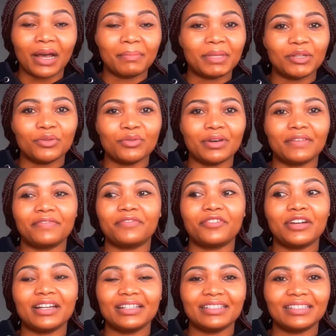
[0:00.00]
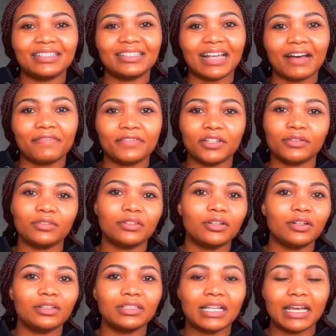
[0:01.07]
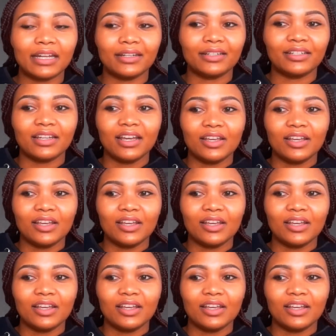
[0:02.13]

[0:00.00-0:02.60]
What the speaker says: I mean, you are friends after all, and